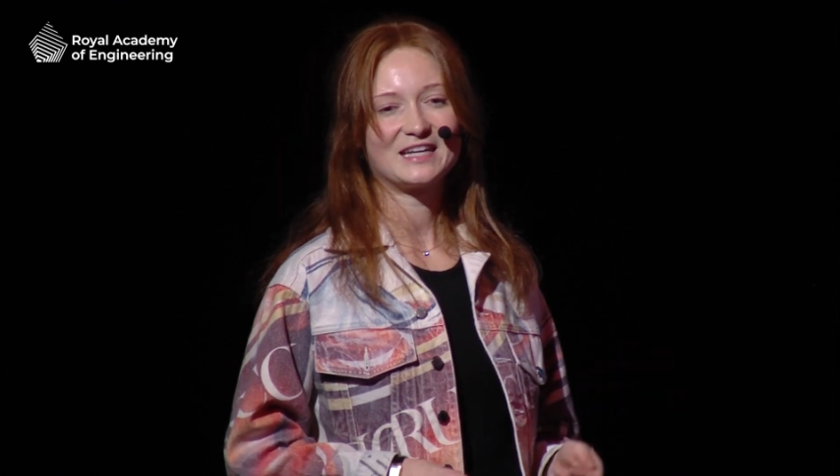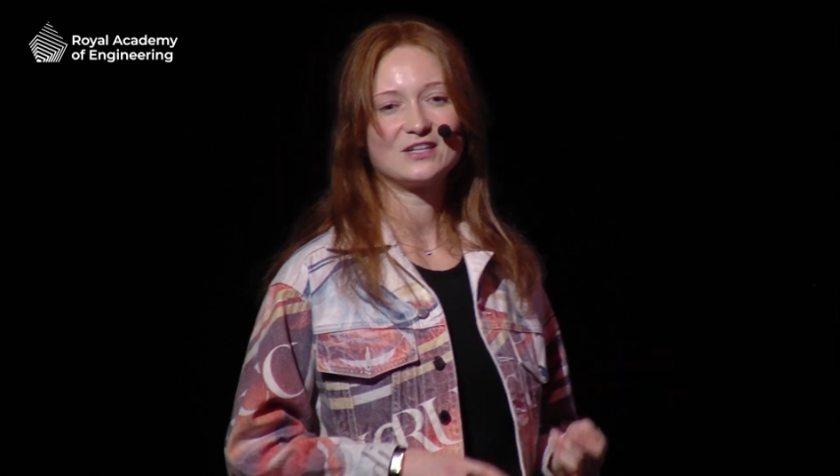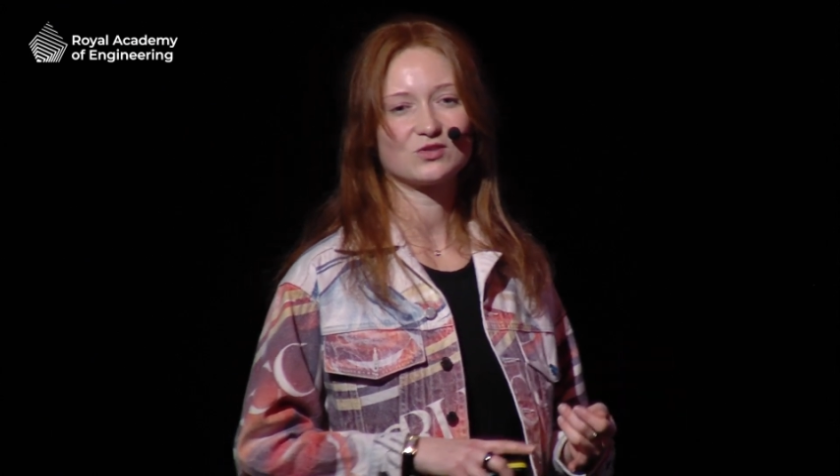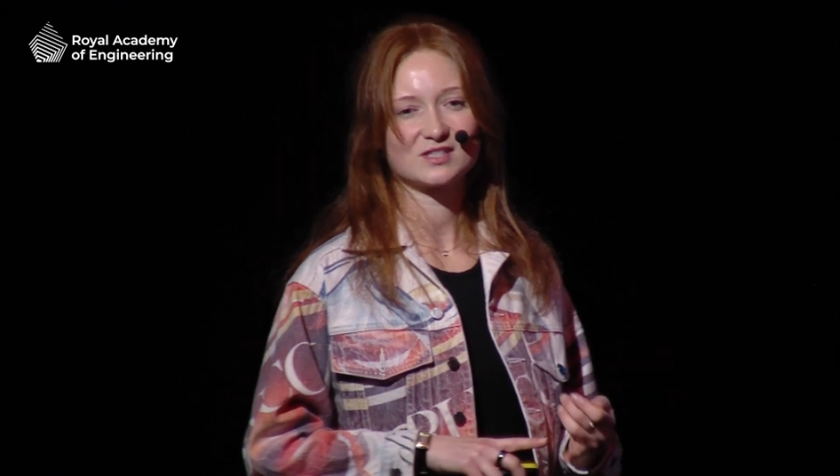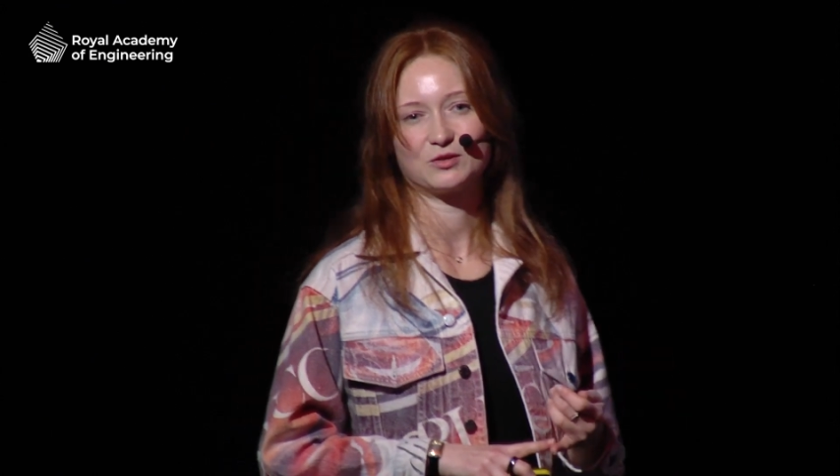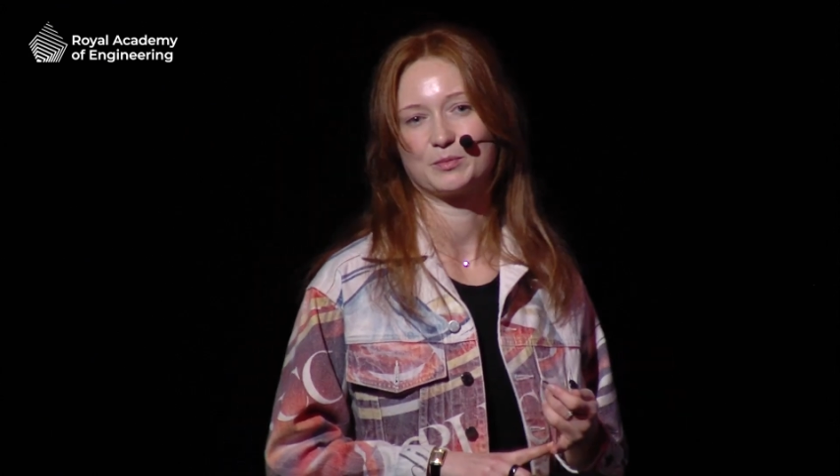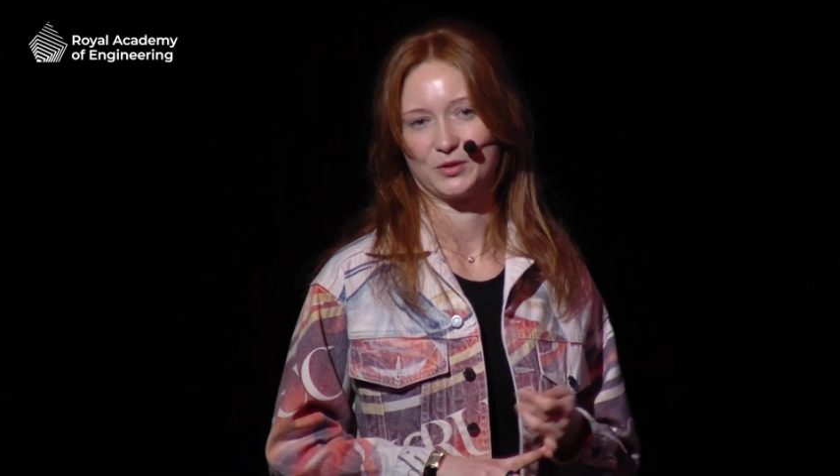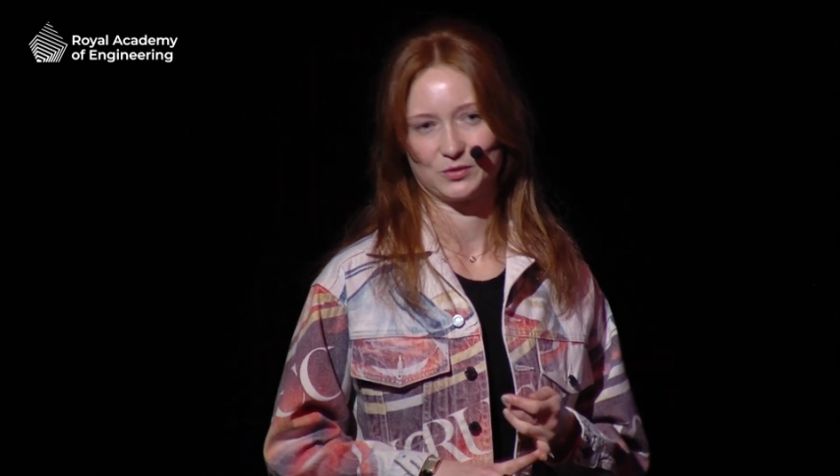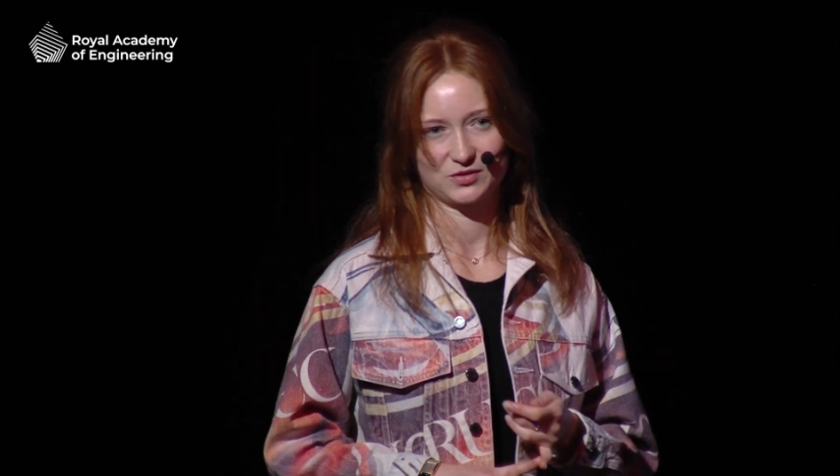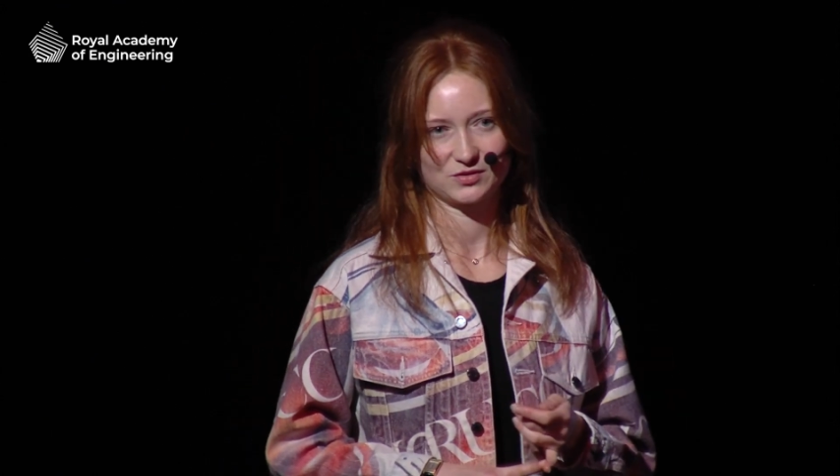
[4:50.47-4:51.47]
did not steal the
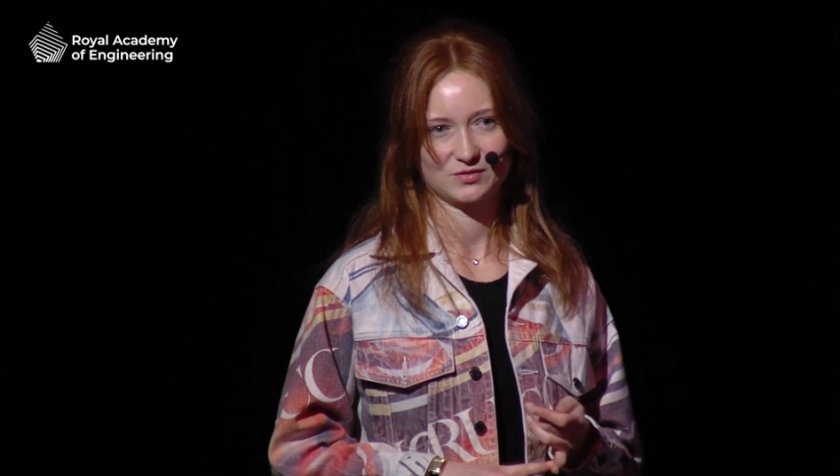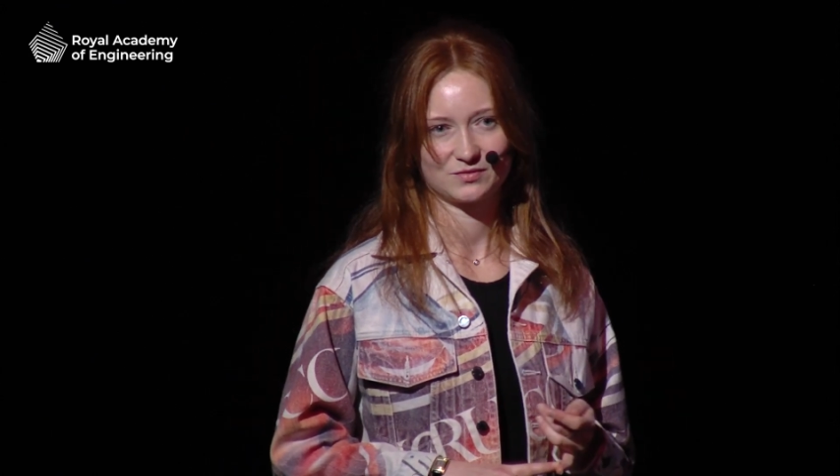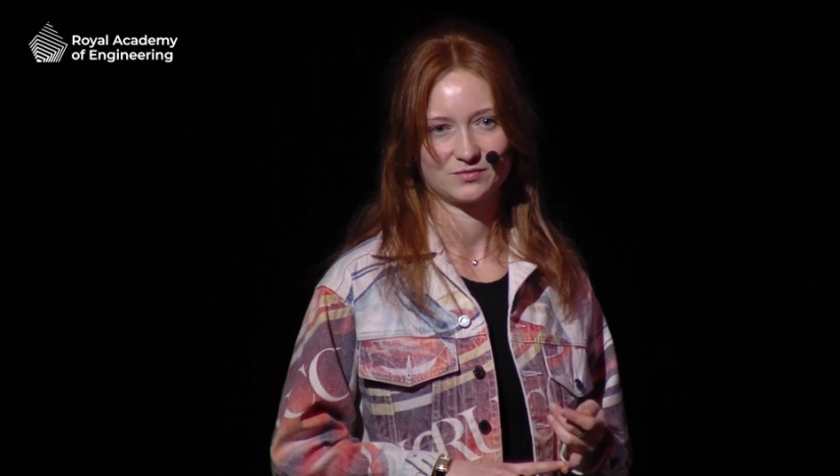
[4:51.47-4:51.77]
boots.